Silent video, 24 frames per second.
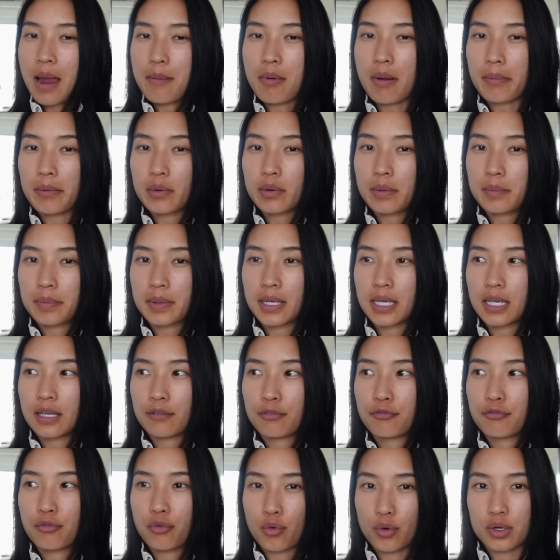I probably went pee
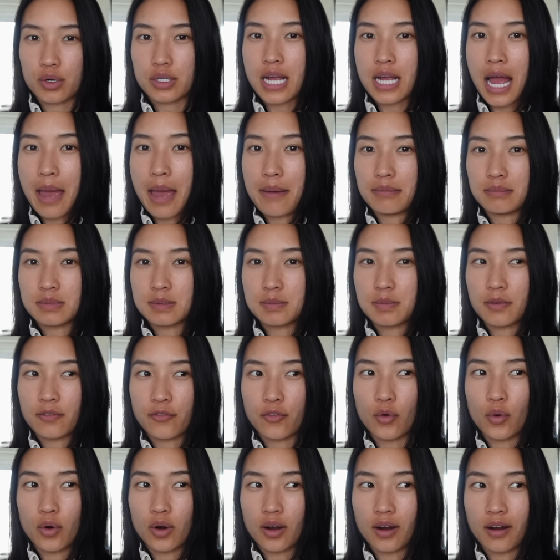four times
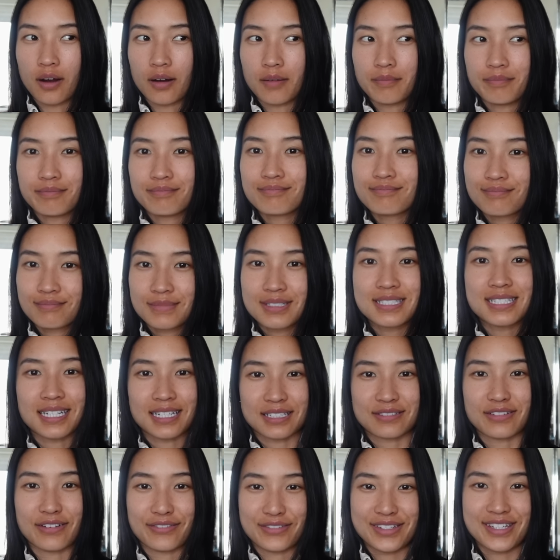before
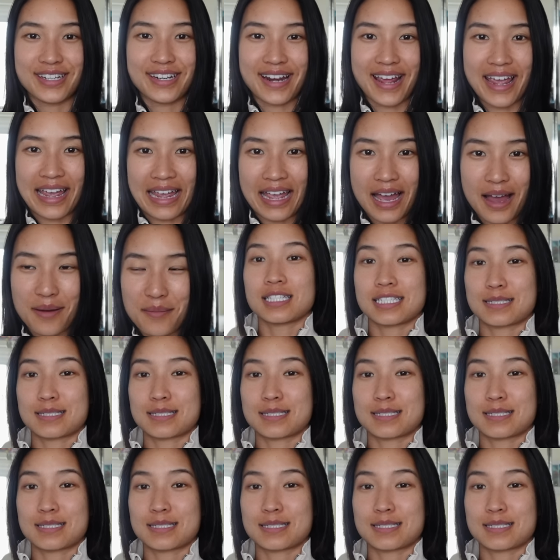6.15 a.m.